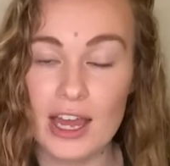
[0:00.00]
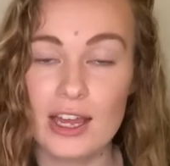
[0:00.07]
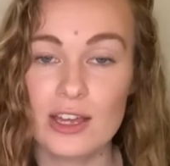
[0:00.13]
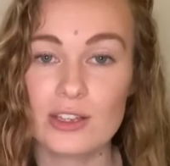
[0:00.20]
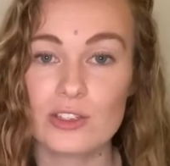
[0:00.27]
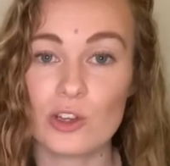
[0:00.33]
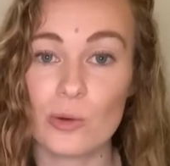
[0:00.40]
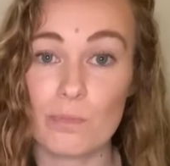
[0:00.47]

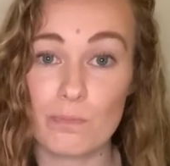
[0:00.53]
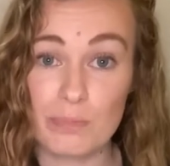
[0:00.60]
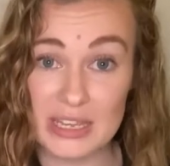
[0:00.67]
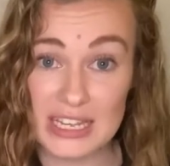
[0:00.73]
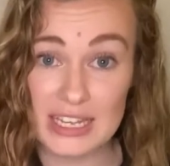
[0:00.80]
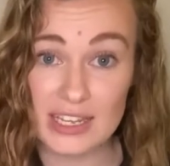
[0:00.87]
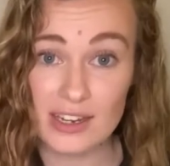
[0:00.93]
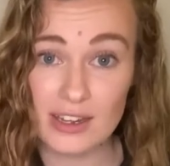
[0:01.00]
So
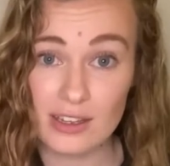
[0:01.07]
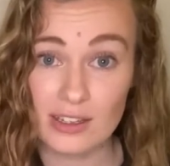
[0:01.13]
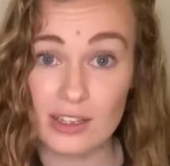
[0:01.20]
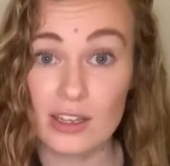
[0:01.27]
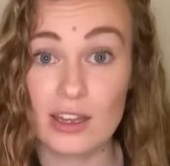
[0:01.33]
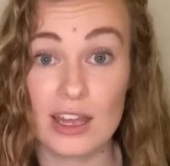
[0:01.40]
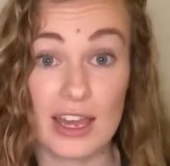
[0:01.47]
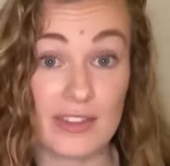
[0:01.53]
bead,
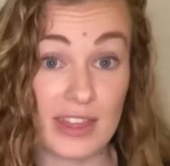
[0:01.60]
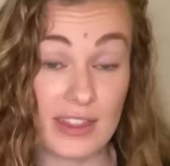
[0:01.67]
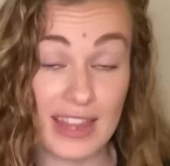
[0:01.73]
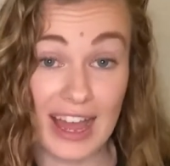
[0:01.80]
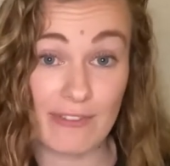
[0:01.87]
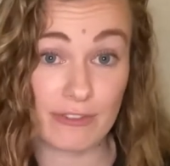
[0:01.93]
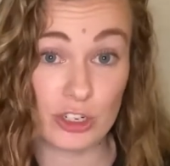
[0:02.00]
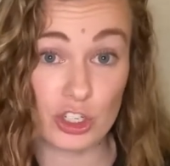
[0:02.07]
and then
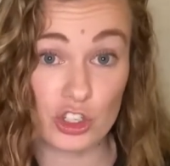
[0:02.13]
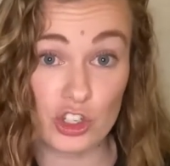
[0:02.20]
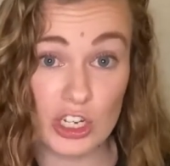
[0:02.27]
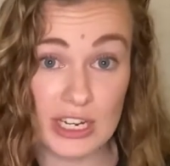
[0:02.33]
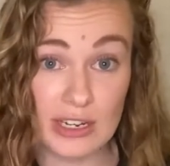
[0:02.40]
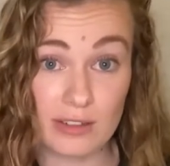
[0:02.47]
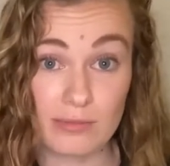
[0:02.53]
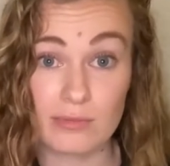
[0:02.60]
that first
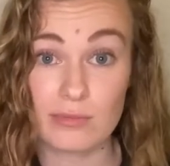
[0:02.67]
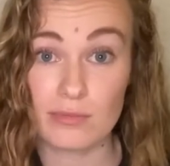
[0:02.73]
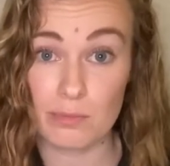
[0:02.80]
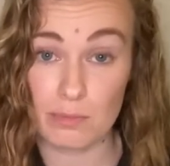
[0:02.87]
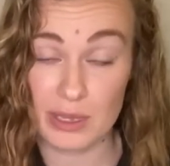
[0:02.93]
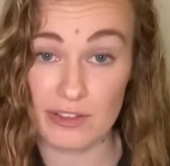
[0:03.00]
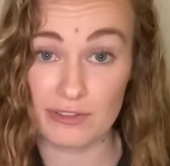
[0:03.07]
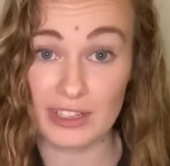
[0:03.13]
G.
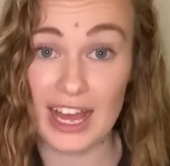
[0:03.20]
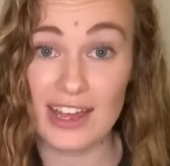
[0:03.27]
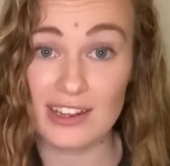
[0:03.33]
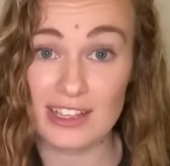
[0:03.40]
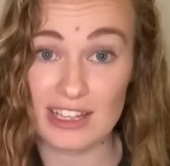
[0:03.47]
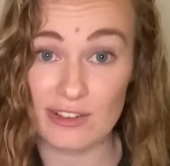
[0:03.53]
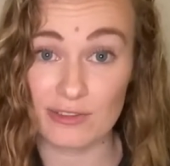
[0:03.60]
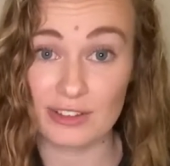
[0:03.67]
B flat,
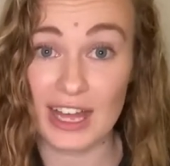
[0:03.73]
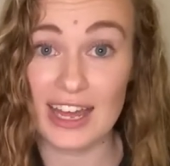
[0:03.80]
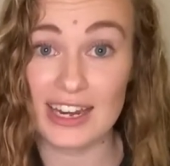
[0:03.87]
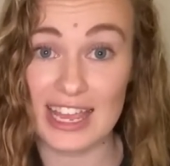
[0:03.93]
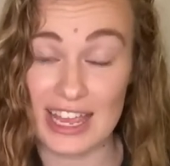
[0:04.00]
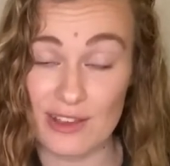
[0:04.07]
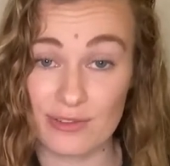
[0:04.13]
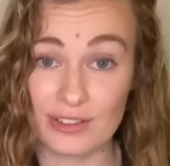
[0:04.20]
E flat,
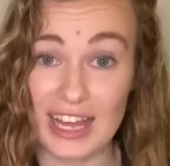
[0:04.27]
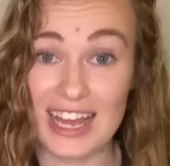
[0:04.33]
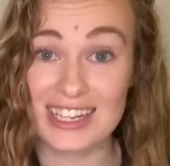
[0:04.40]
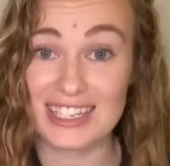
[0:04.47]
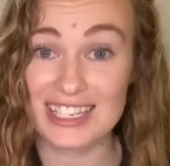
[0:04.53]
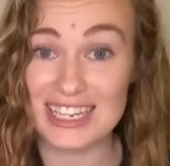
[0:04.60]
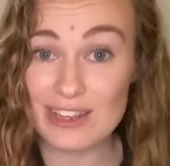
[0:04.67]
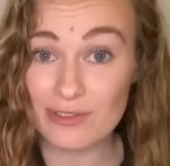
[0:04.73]
A flat,
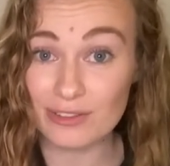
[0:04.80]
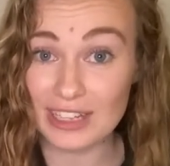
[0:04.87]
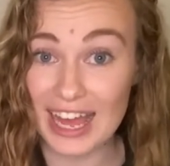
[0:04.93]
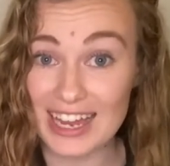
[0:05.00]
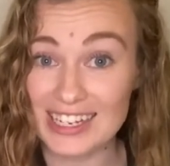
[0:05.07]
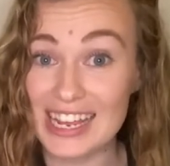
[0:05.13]
D flat,